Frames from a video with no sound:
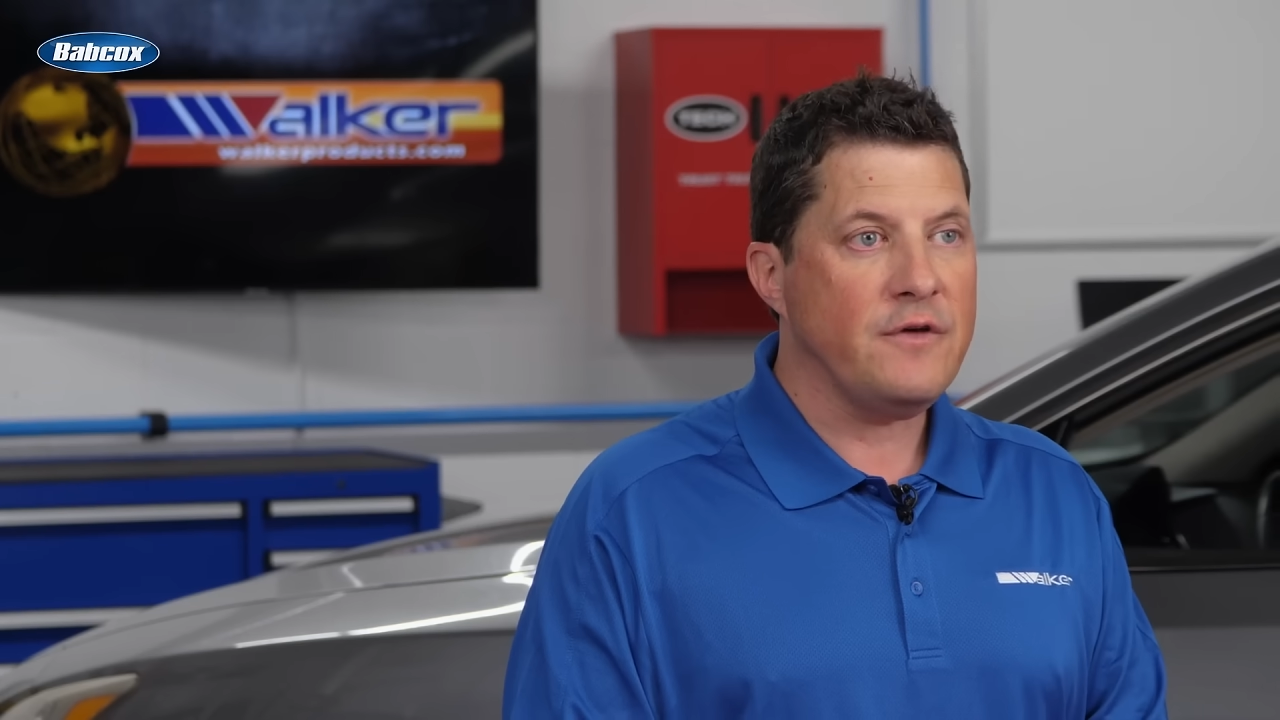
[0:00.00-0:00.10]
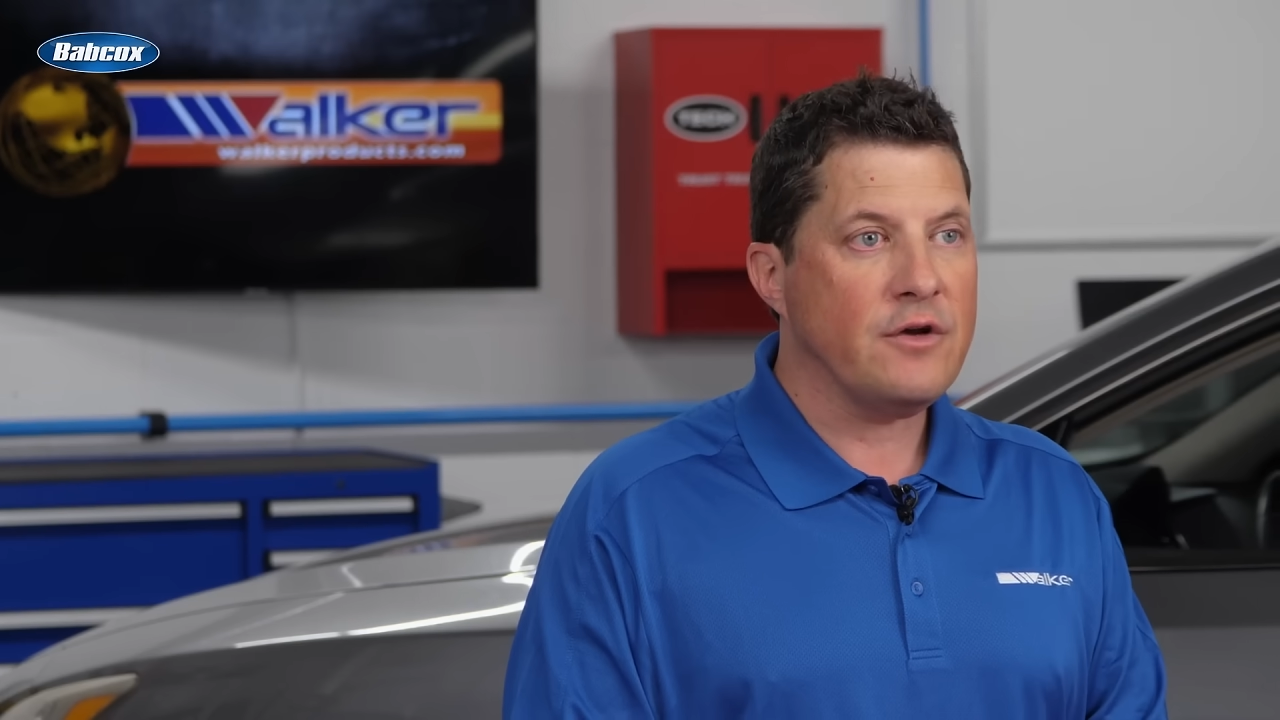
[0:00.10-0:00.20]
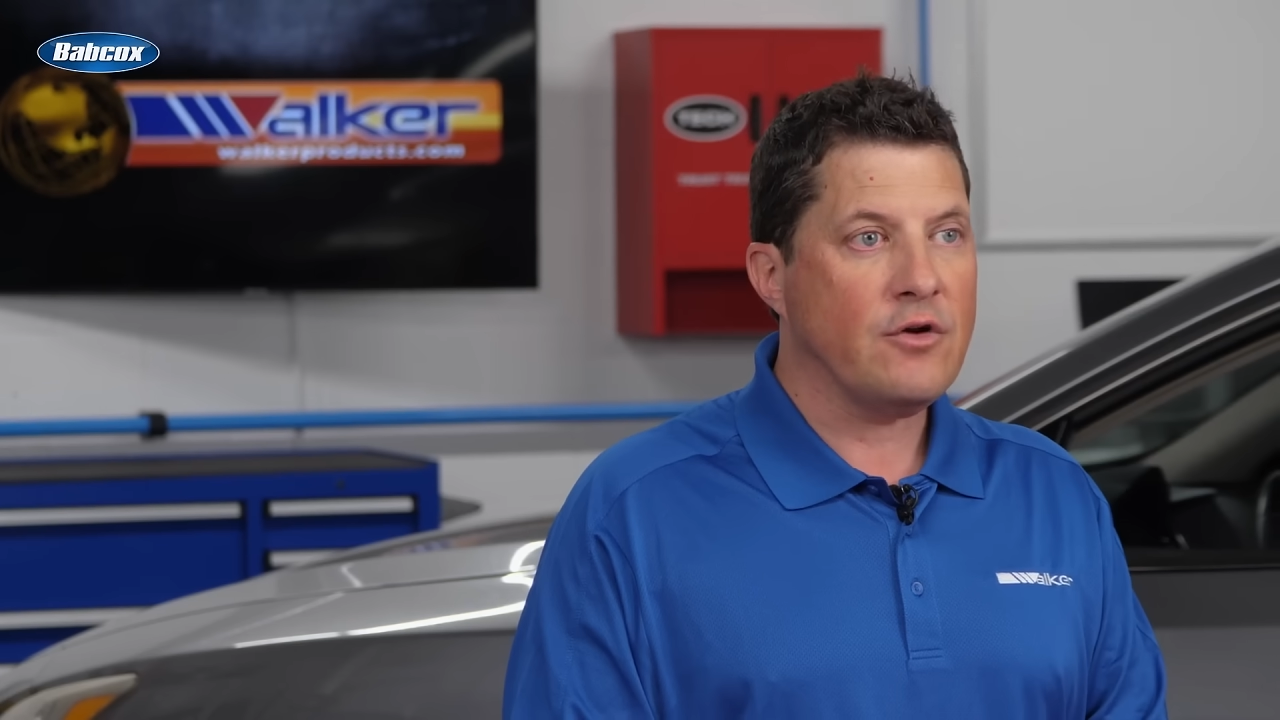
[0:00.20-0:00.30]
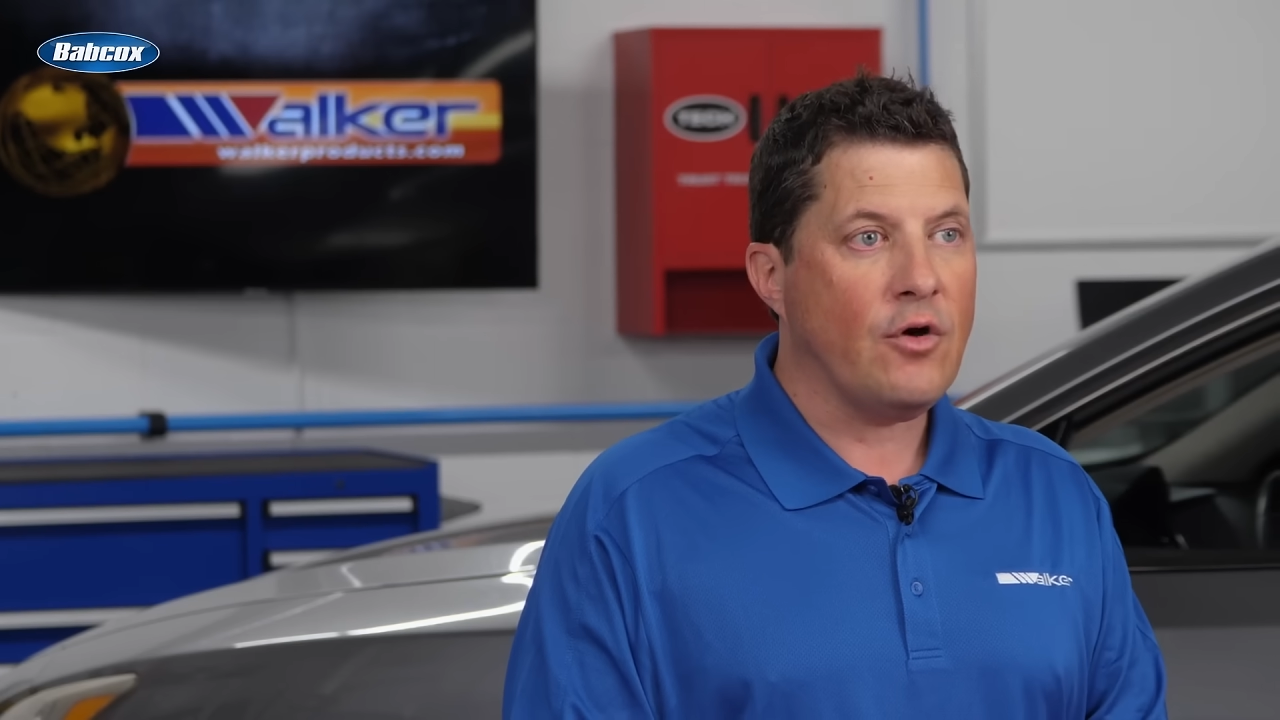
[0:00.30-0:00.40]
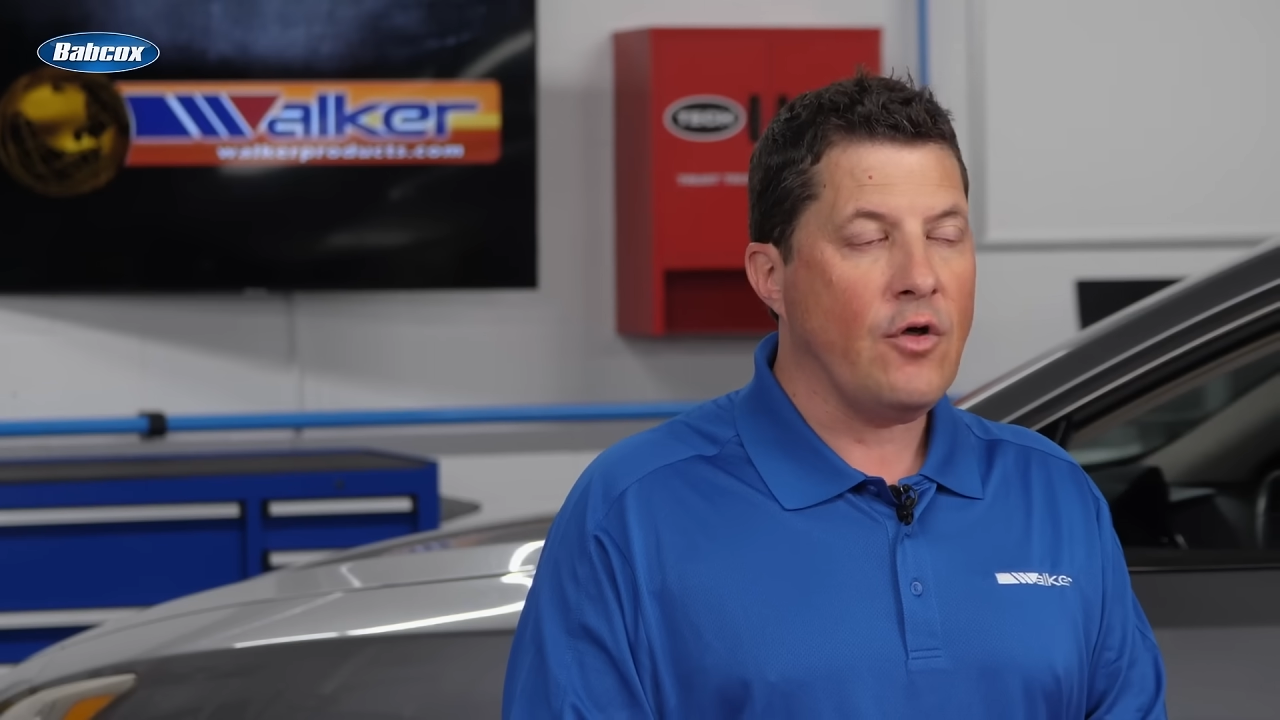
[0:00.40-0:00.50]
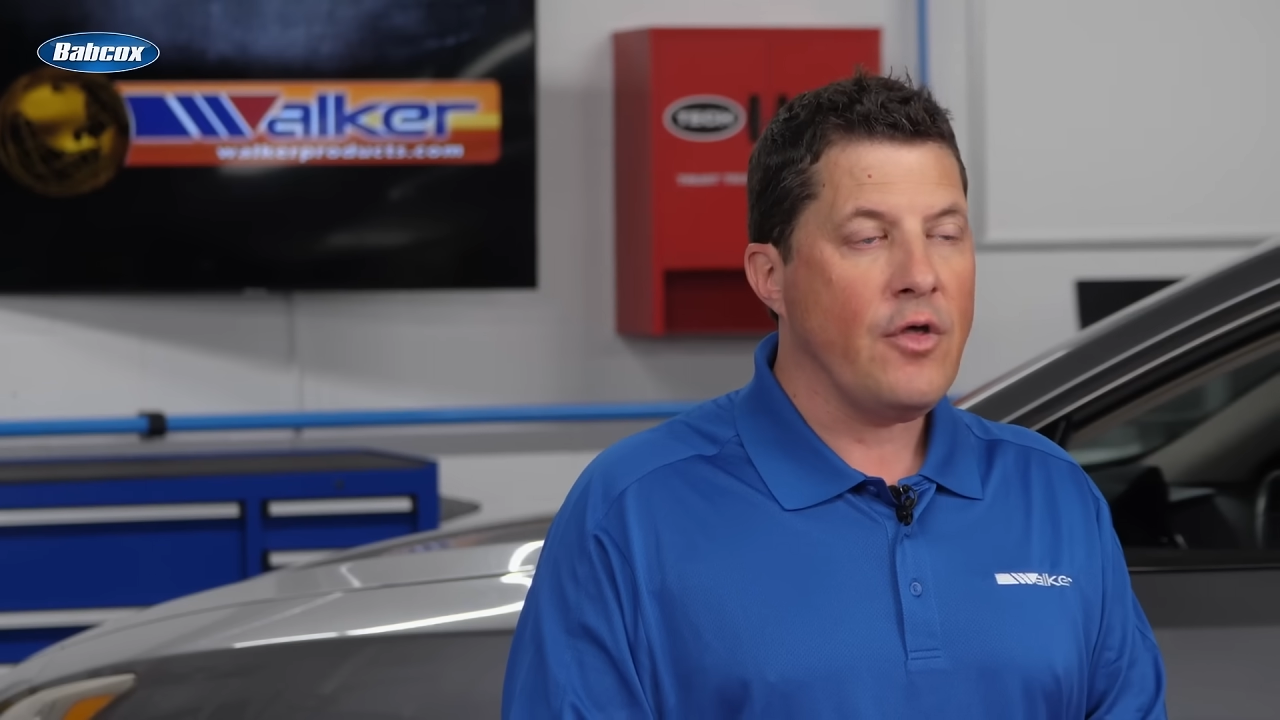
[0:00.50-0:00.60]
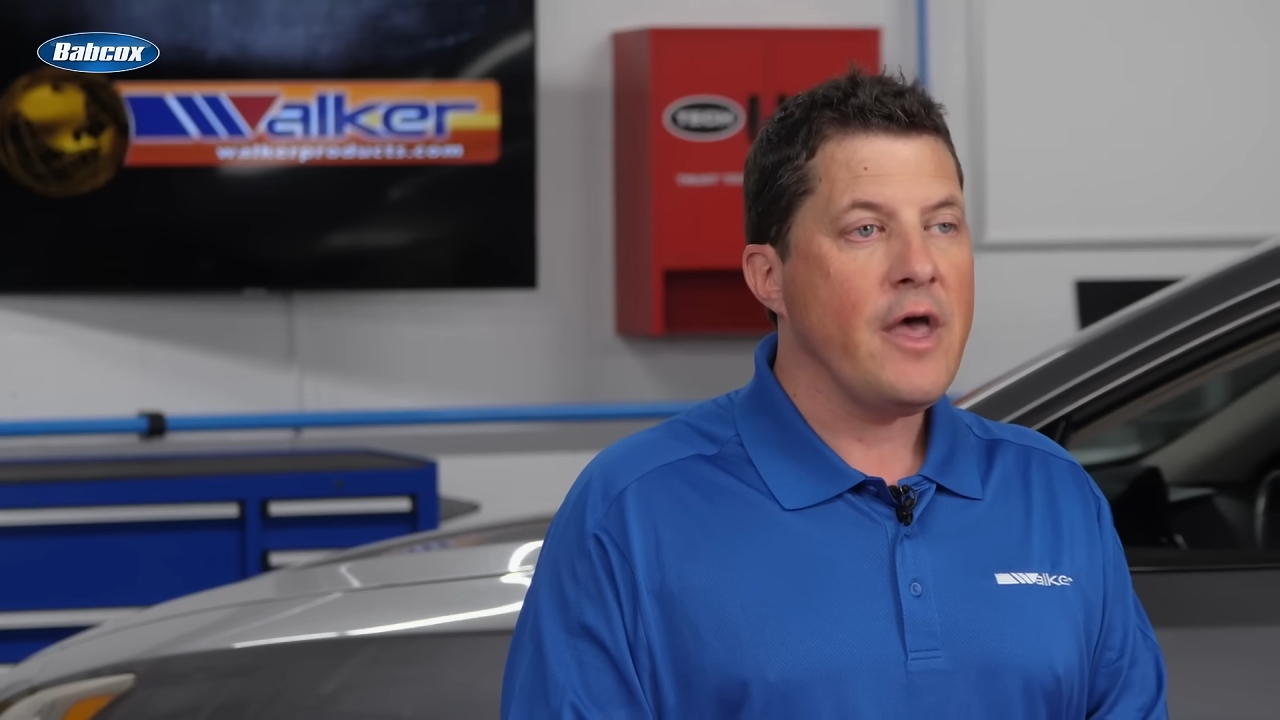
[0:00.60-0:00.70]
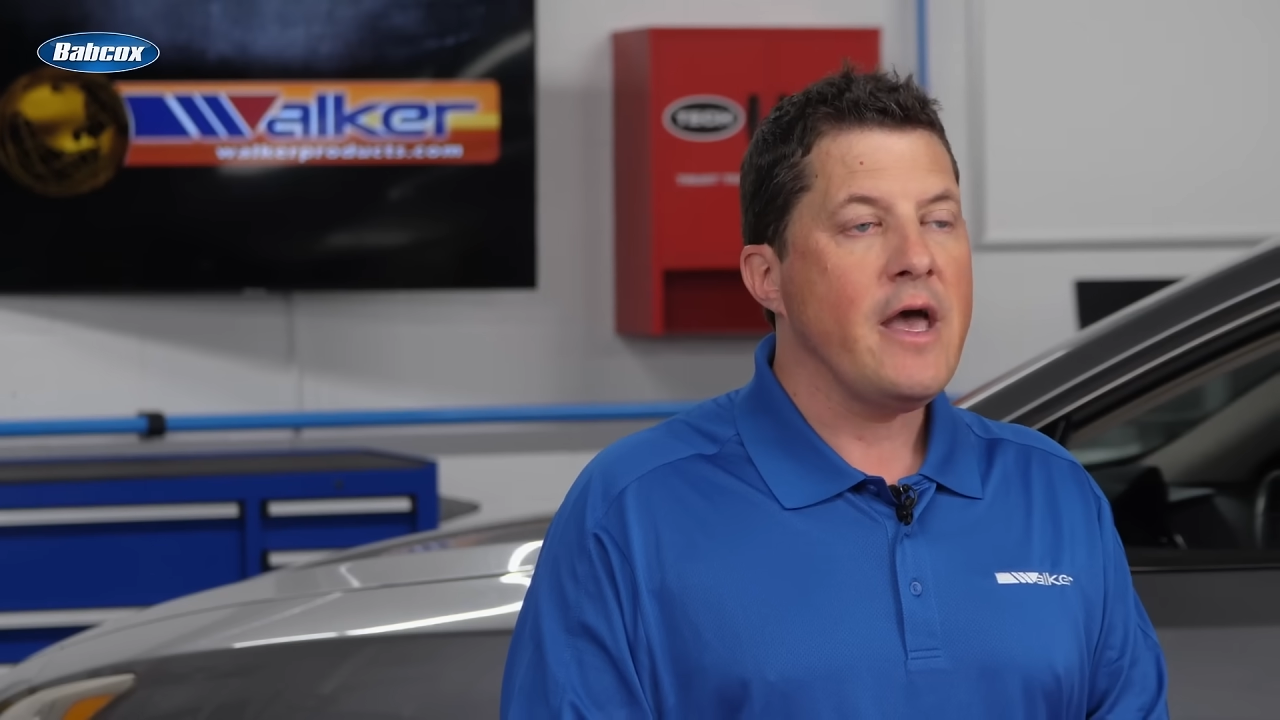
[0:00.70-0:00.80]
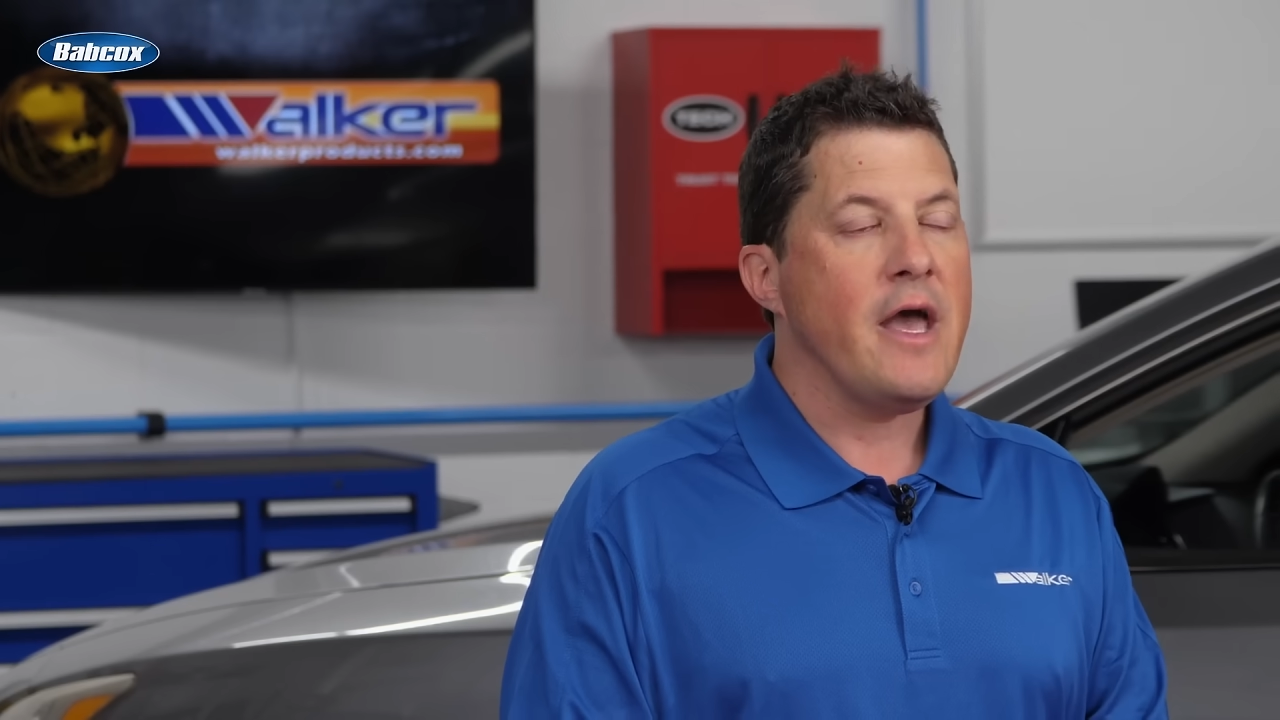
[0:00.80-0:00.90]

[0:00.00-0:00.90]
vehicle